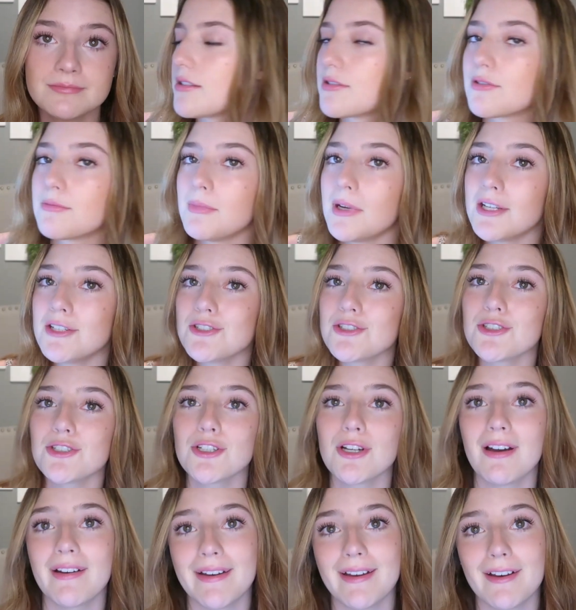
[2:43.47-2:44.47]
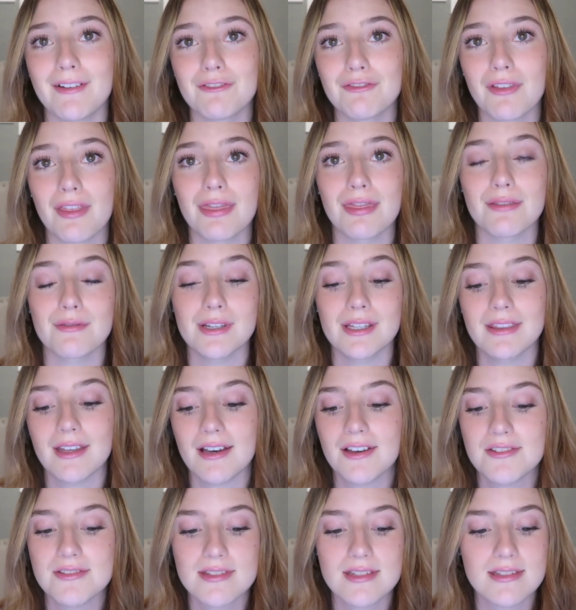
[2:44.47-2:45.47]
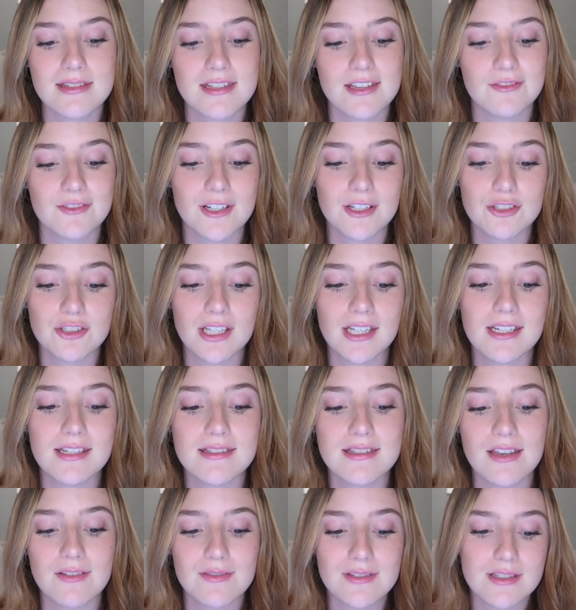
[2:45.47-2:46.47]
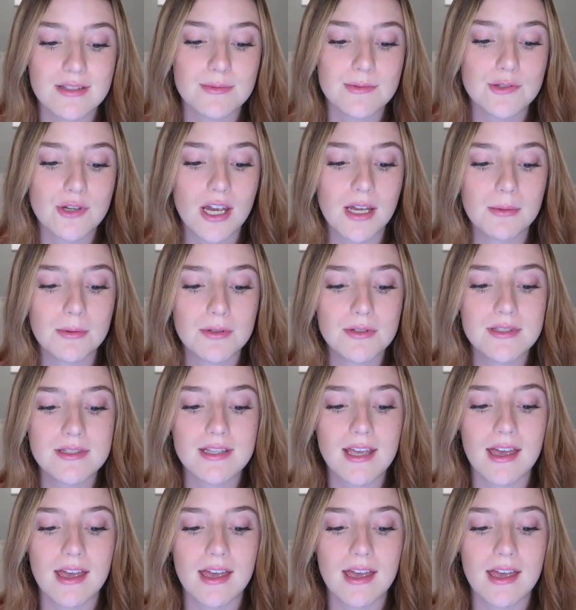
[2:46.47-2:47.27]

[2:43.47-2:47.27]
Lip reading: as a reminder, I have 3,787 subscribers